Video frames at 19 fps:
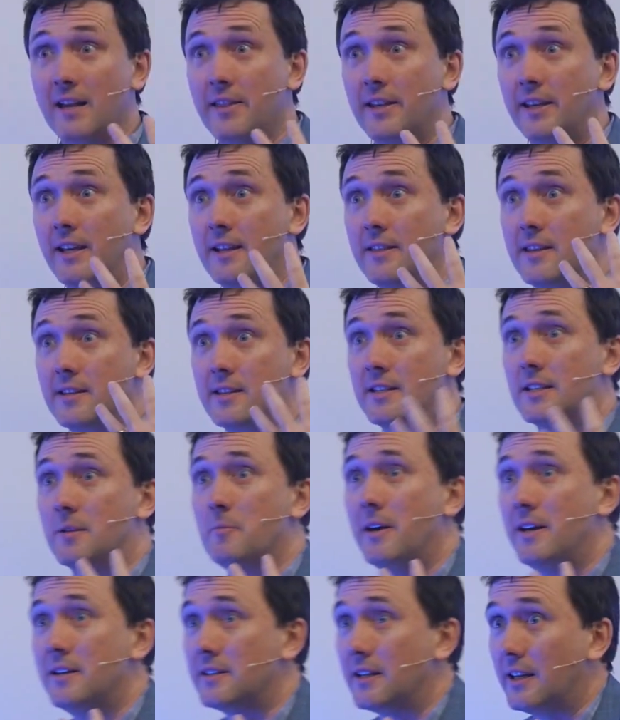and thinking, this is
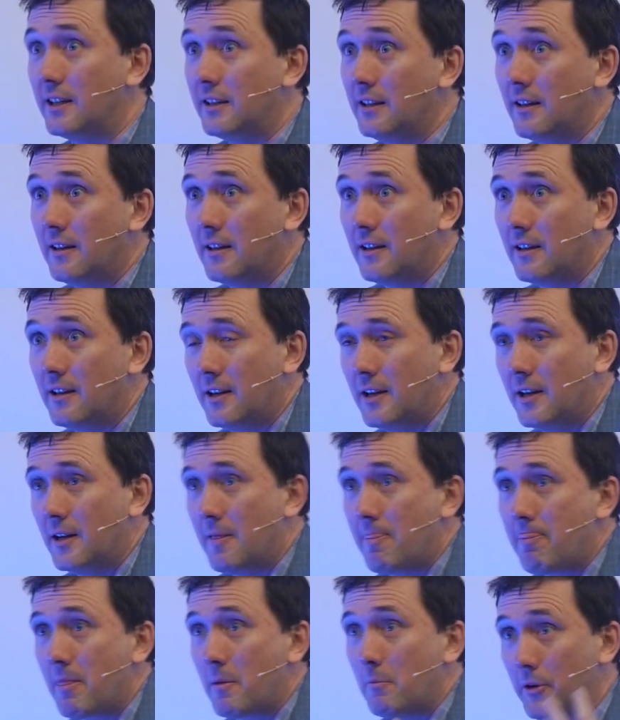amazing,
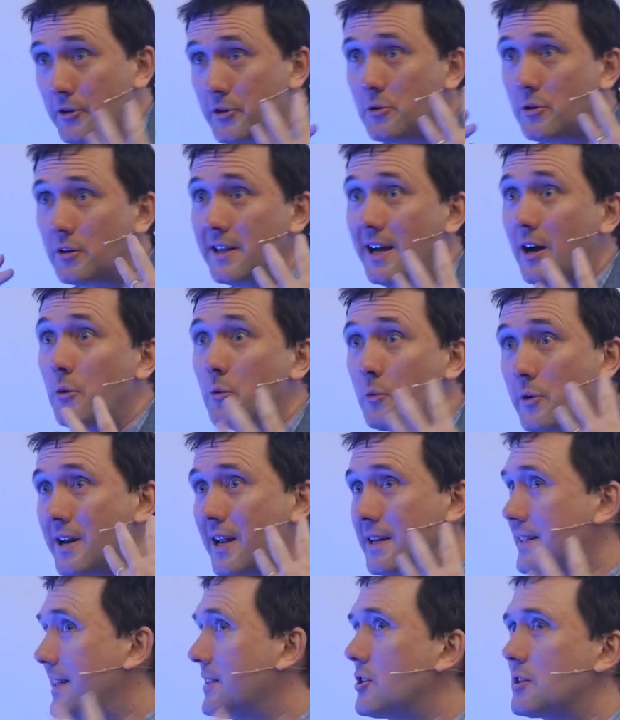but you can now
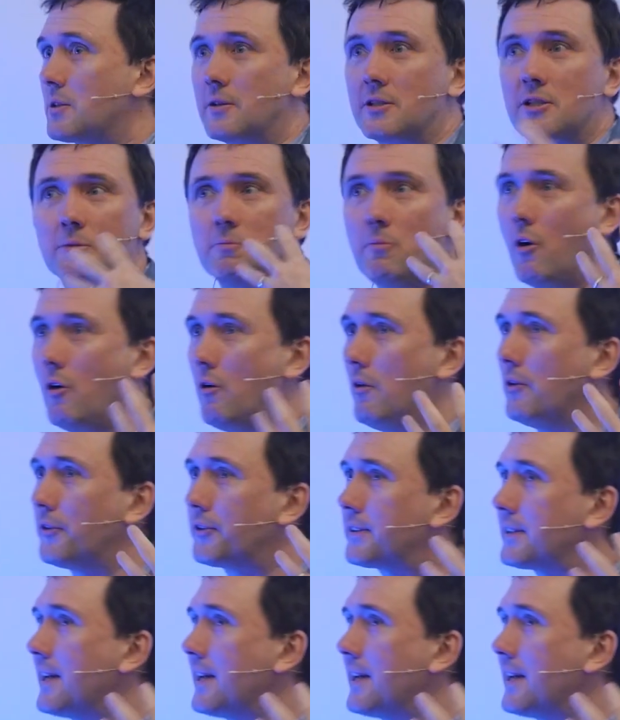realize that's just a small,